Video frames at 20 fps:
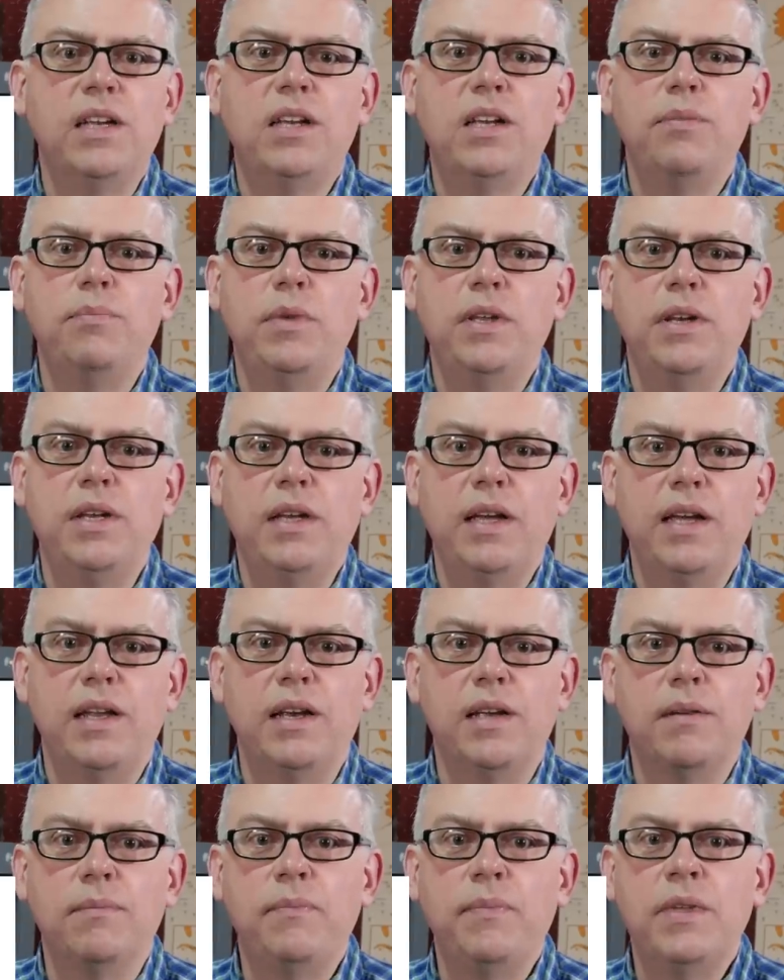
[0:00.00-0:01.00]
the
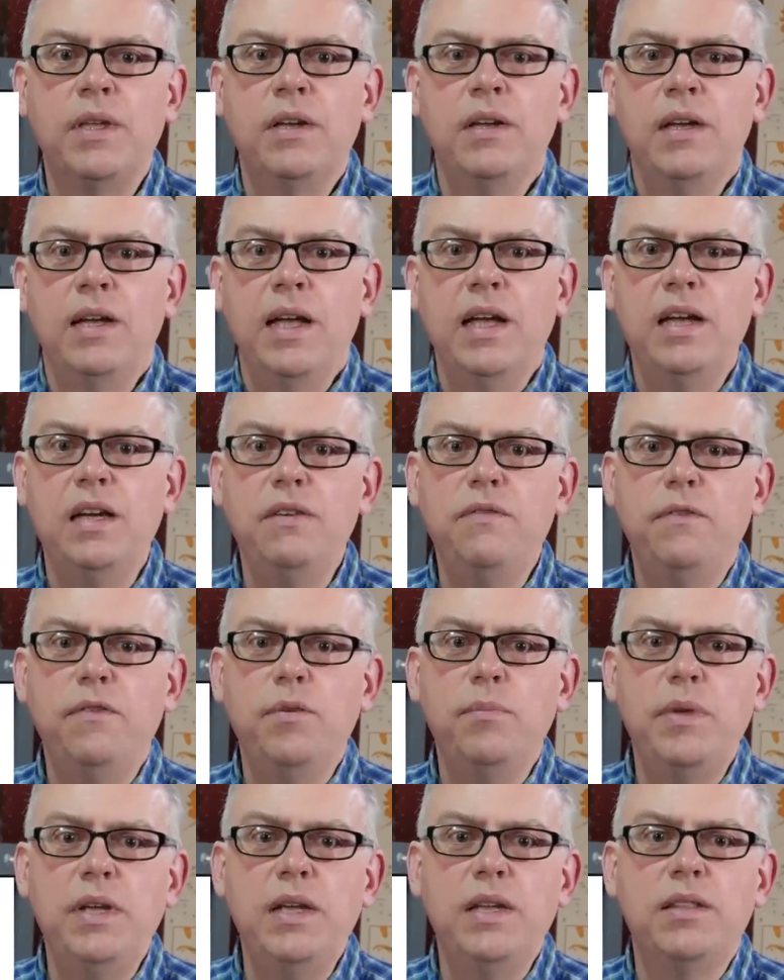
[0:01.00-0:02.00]
communicating. And
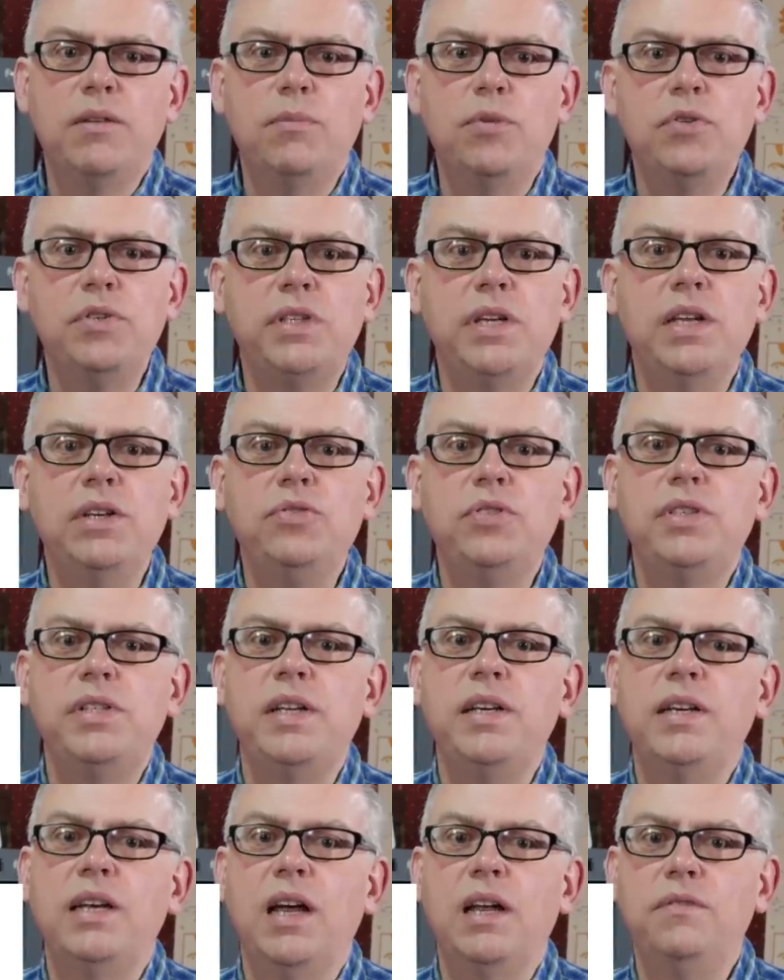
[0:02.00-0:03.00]
for me, the most
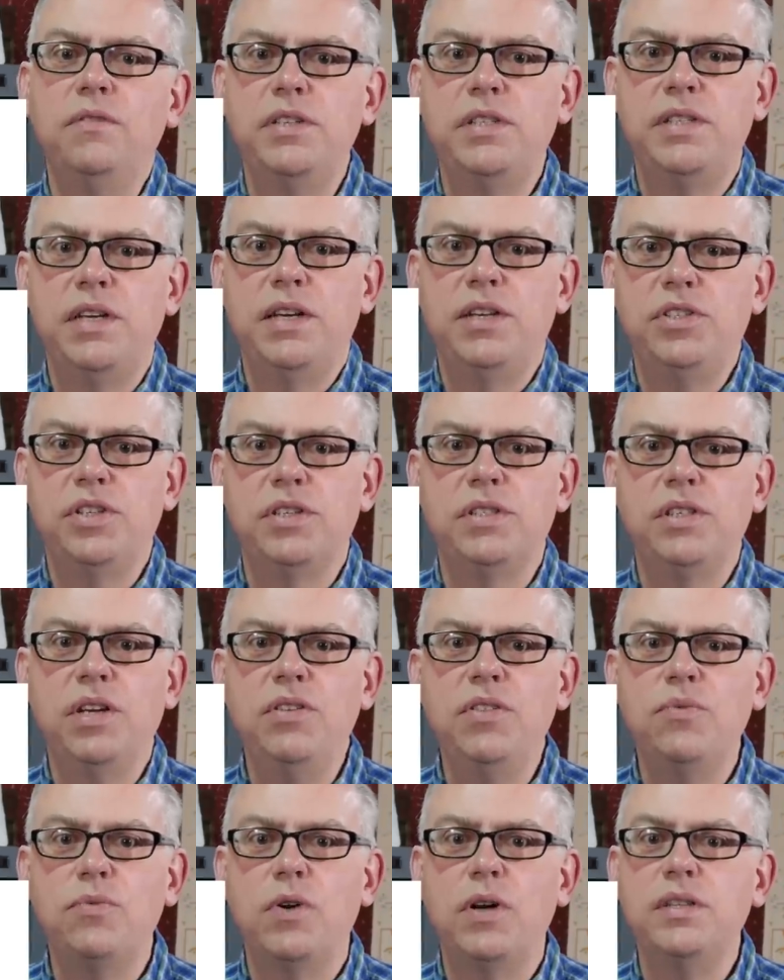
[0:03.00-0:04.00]
interesting conversations
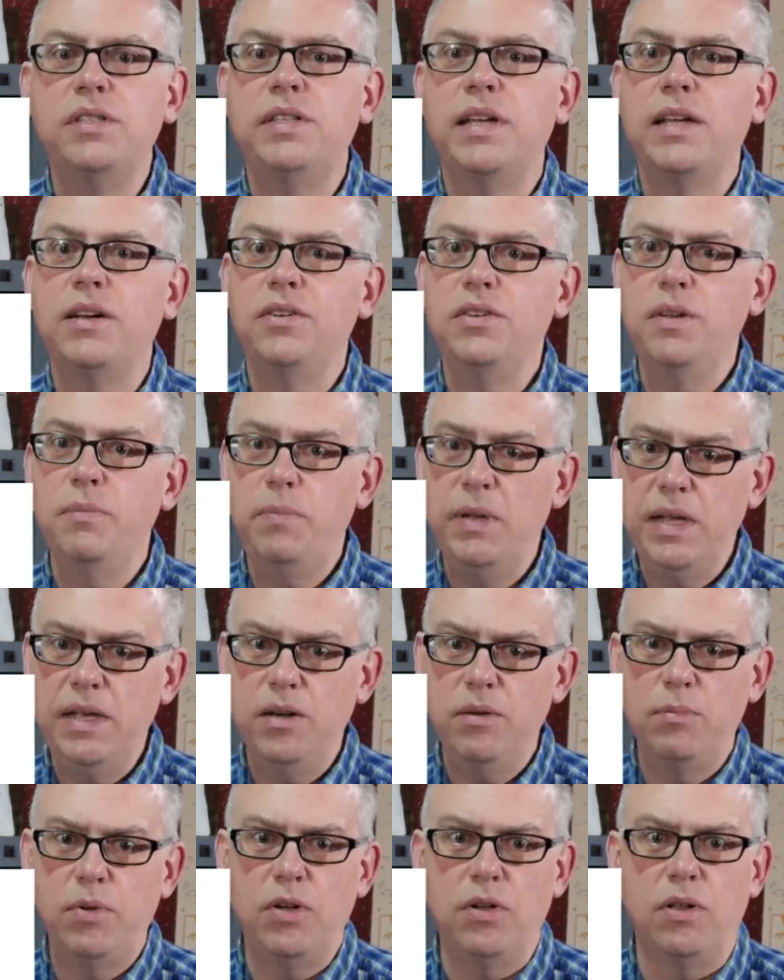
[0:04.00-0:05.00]
are the ones that are
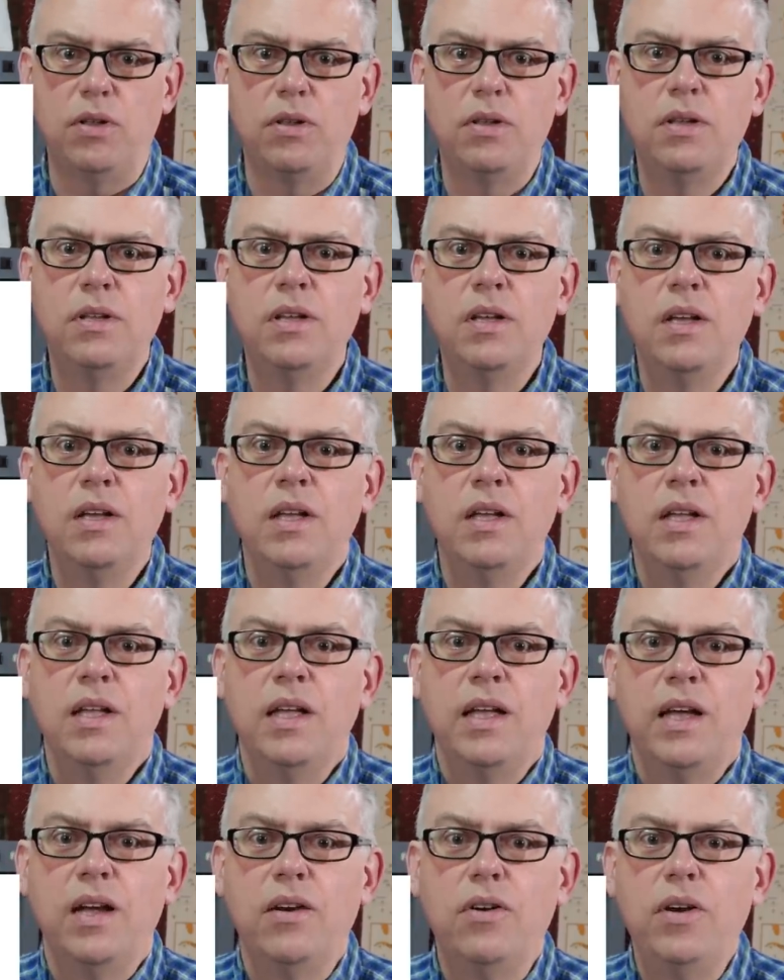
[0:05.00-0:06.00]
debatable
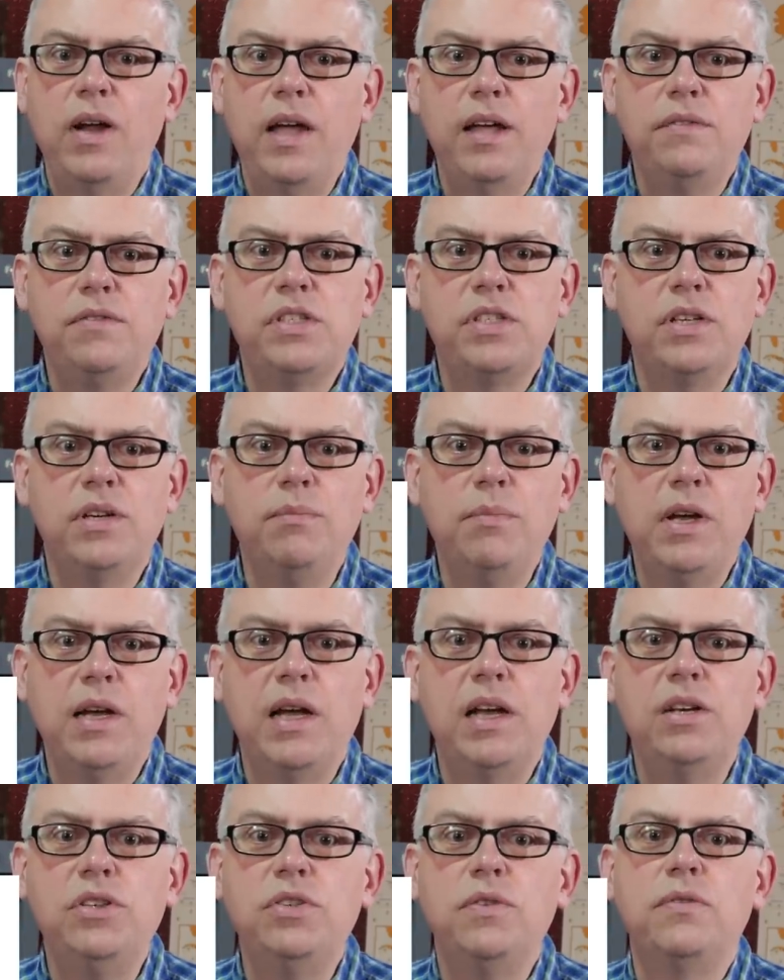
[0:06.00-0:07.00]
or have some
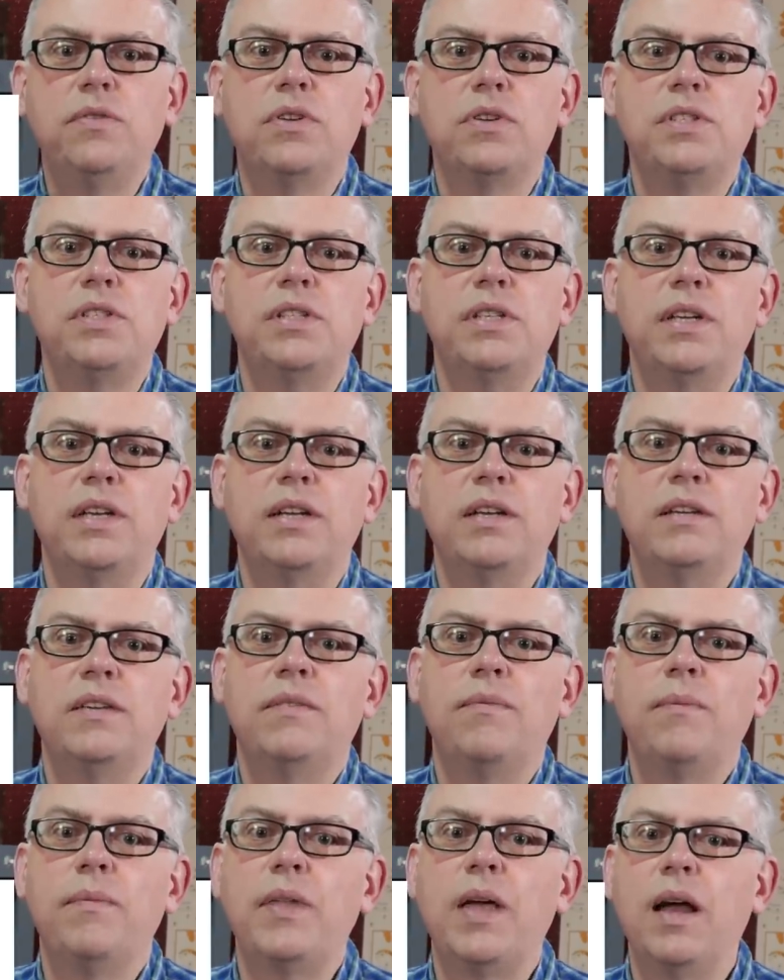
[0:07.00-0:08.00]
controversy.
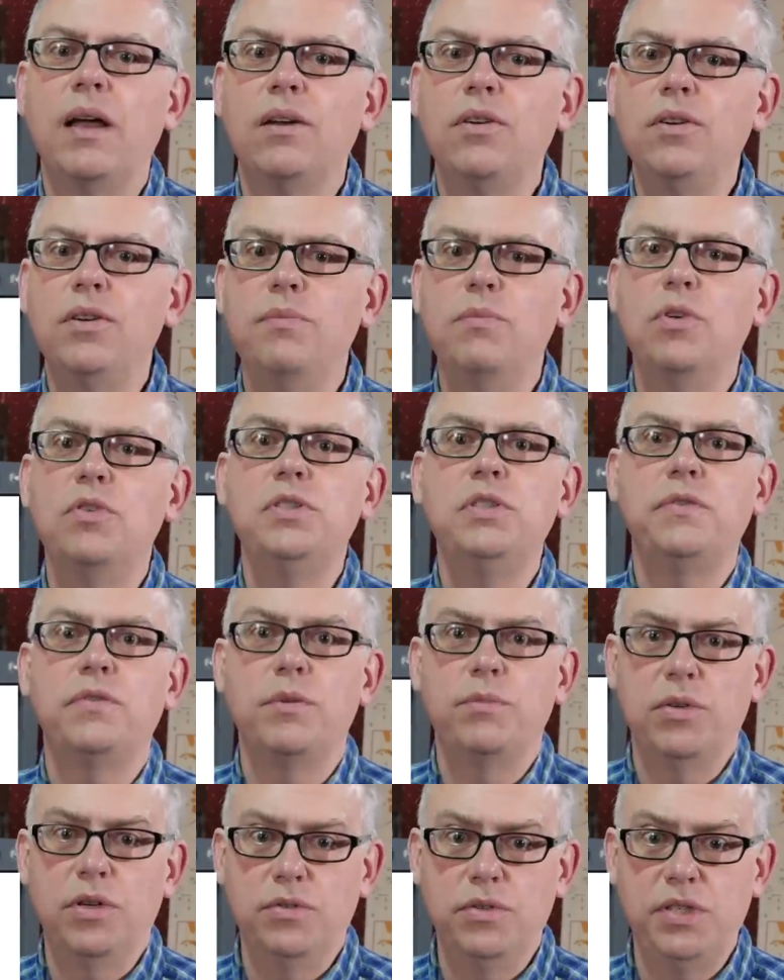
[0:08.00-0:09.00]
I learn most
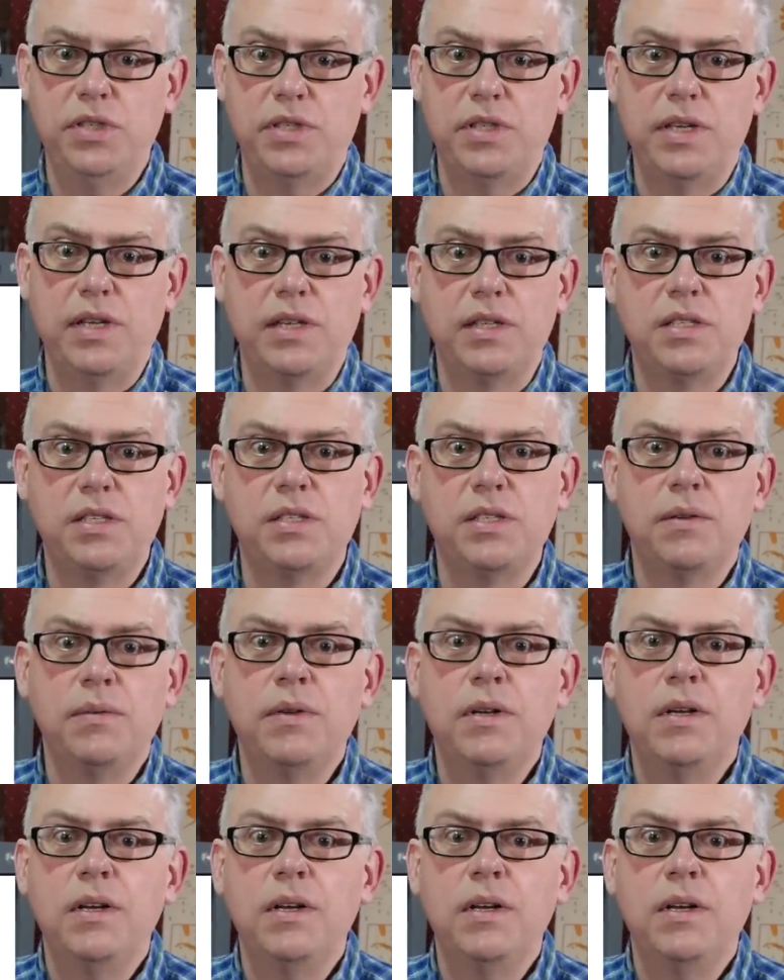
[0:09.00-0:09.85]
from those things,